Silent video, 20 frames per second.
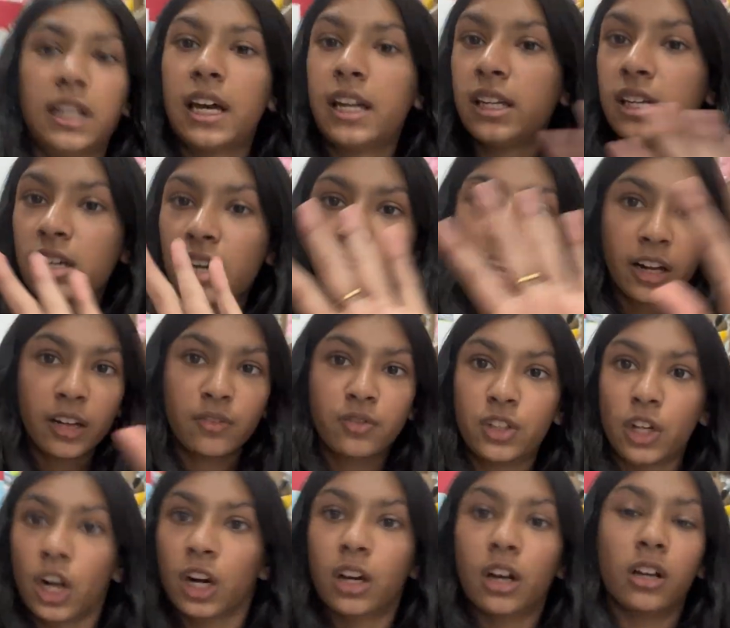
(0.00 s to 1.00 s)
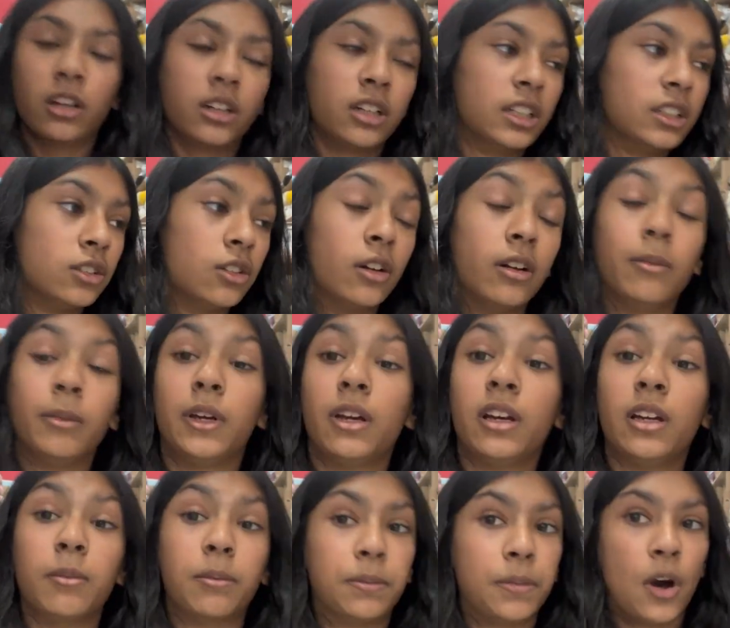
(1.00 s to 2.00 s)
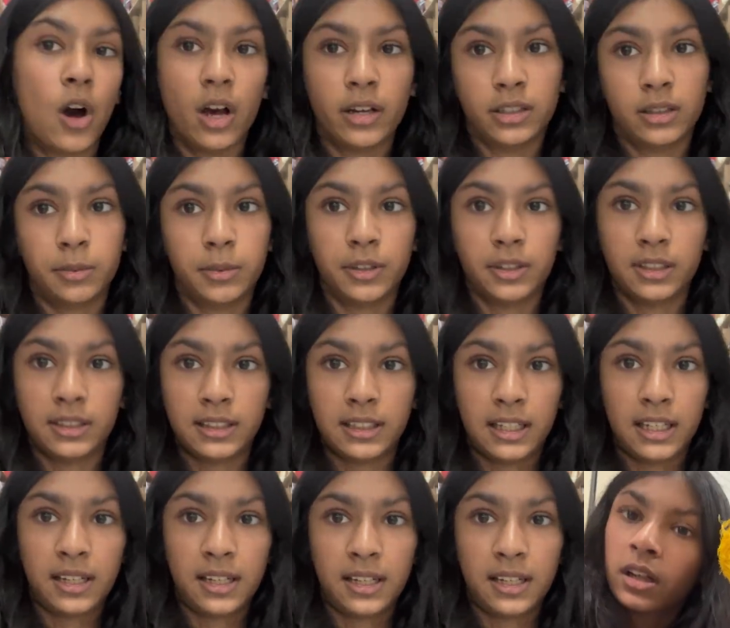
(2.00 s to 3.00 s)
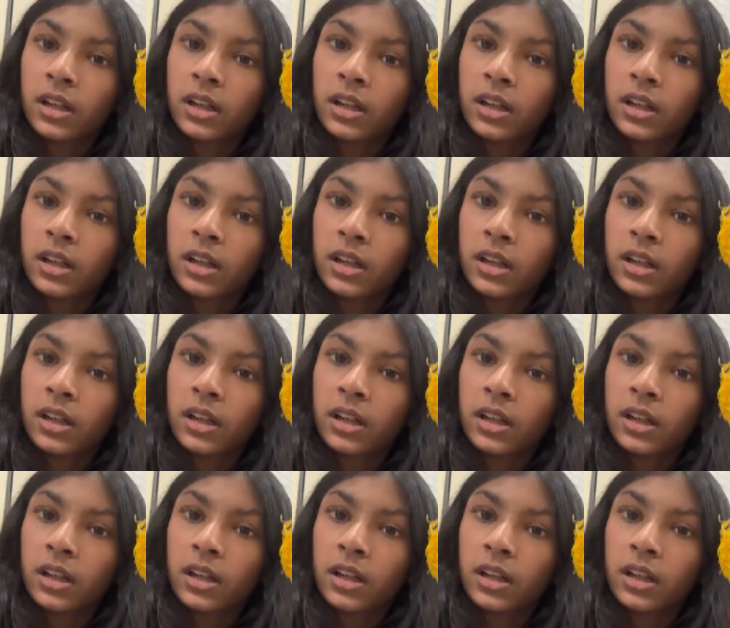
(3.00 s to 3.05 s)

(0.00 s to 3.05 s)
Any kind of dark color is going to be impossible to see.